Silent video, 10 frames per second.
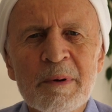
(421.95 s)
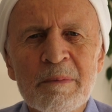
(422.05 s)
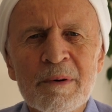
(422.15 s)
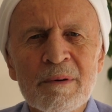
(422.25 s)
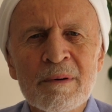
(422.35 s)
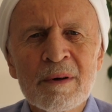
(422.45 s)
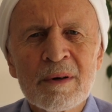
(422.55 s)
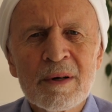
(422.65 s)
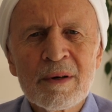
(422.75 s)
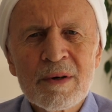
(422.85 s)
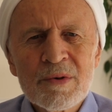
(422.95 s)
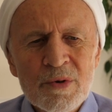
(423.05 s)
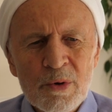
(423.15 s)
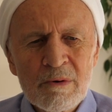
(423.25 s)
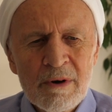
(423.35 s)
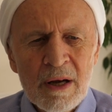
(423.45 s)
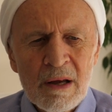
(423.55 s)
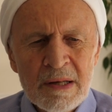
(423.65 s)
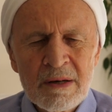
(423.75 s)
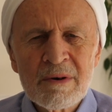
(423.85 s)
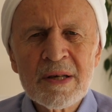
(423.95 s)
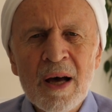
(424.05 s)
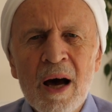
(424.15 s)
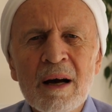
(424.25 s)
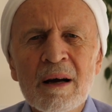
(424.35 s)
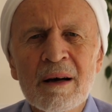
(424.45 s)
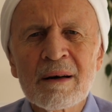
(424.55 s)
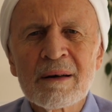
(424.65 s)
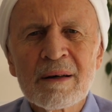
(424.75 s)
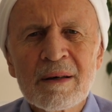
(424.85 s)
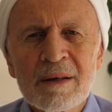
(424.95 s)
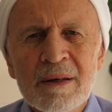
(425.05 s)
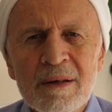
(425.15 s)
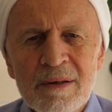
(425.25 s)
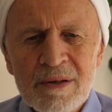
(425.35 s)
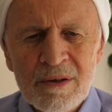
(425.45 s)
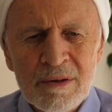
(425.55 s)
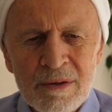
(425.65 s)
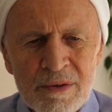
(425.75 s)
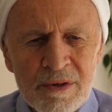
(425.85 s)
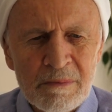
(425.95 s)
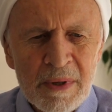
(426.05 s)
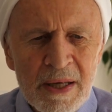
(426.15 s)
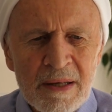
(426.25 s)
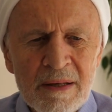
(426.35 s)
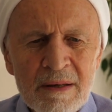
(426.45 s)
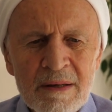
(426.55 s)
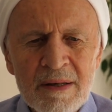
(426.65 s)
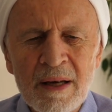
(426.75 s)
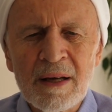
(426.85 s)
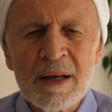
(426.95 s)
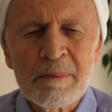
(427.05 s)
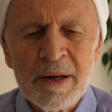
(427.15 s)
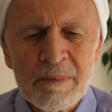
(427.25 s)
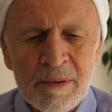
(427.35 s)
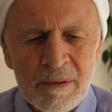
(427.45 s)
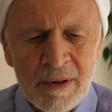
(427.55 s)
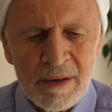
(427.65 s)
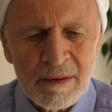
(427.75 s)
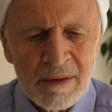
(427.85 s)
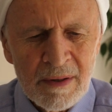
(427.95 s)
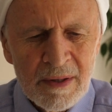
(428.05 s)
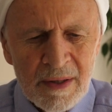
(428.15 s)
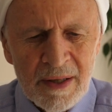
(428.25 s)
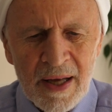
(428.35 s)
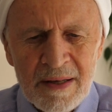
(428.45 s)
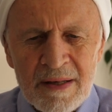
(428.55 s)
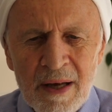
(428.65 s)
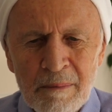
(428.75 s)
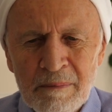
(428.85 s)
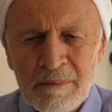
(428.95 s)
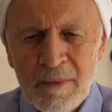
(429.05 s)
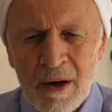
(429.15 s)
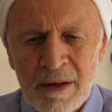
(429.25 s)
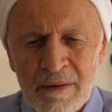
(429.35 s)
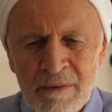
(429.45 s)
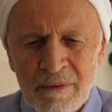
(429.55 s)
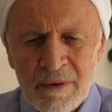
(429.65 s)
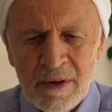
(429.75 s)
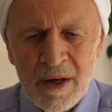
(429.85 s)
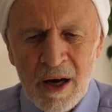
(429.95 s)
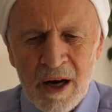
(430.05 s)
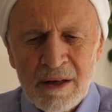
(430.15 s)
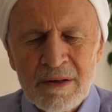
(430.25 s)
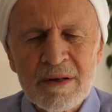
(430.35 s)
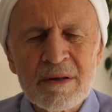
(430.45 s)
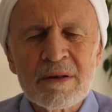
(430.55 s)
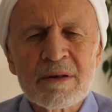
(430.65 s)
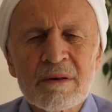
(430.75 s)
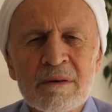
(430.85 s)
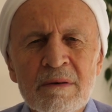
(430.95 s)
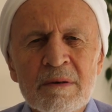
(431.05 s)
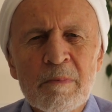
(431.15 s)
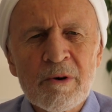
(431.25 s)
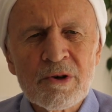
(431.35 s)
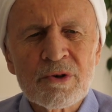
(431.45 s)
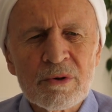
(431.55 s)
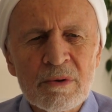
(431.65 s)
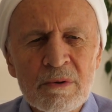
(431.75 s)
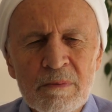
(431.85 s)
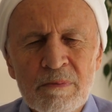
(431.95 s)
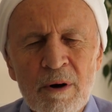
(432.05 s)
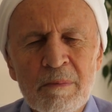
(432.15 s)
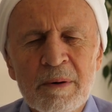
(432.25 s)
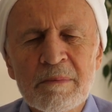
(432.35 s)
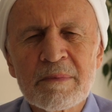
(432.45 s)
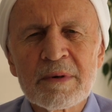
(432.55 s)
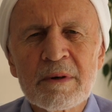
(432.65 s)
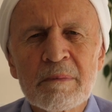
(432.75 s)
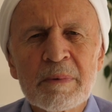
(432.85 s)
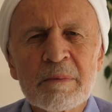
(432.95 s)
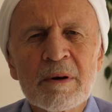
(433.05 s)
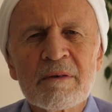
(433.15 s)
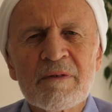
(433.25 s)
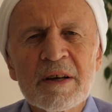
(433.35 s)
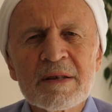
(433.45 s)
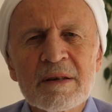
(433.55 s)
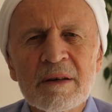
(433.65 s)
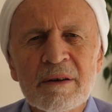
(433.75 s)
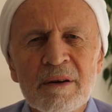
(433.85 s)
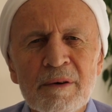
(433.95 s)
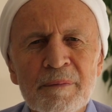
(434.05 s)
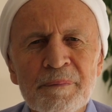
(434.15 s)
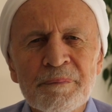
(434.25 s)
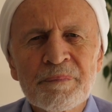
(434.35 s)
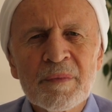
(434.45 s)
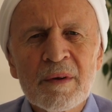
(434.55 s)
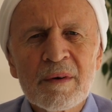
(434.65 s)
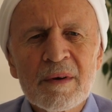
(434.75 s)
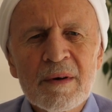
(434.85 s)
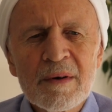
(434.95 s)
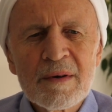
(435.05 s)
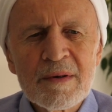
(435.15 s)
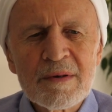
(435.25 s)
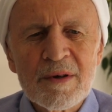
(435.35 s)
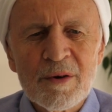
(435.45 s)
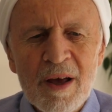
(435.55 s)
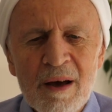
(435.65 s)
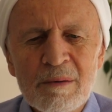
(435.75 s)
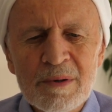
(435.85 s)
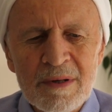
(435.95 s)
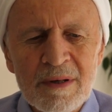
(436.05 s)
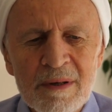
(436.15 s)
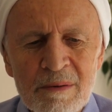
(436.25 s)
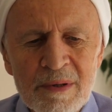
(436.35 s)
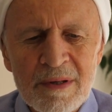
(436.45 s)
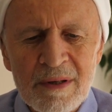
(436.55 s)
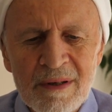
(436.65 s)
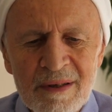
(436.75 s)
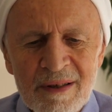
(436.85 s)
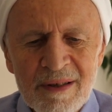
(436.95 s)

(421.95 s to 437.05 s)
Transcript: people. So you realize there is a hunger to meet saintly people and get some kind of answers to spiritual problems that people are facing, you know. So yeah, it was a